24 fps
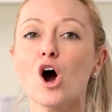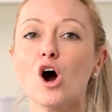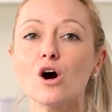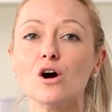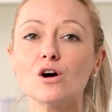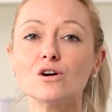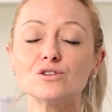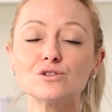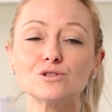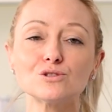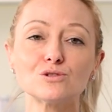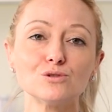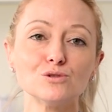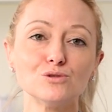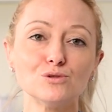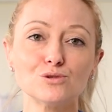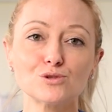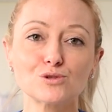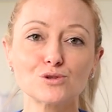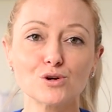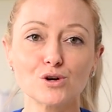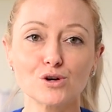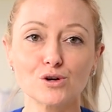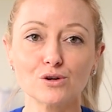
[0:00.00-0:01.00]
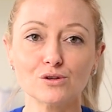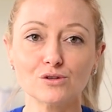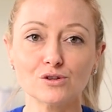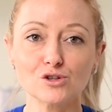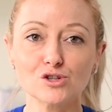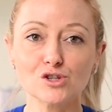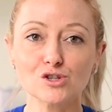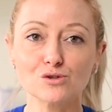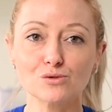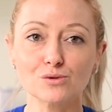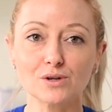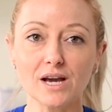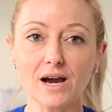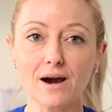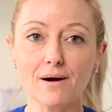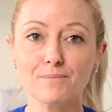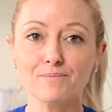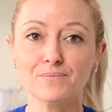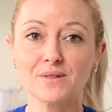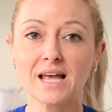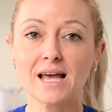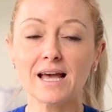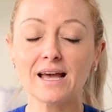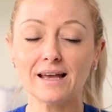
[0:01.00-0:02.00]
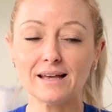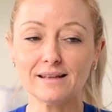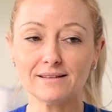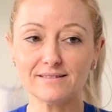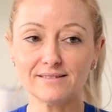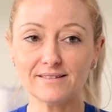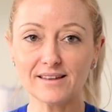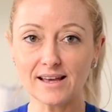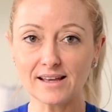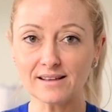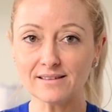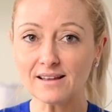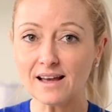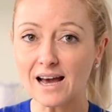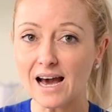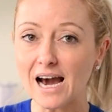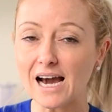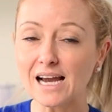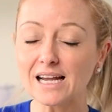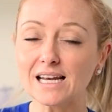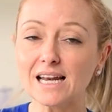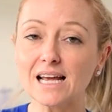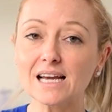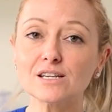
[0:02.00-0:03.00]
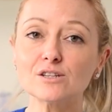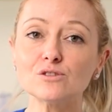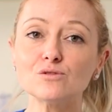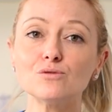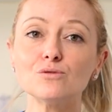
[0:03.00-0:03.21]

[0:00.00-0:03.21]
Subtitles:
or also use coconut sugar. Then I like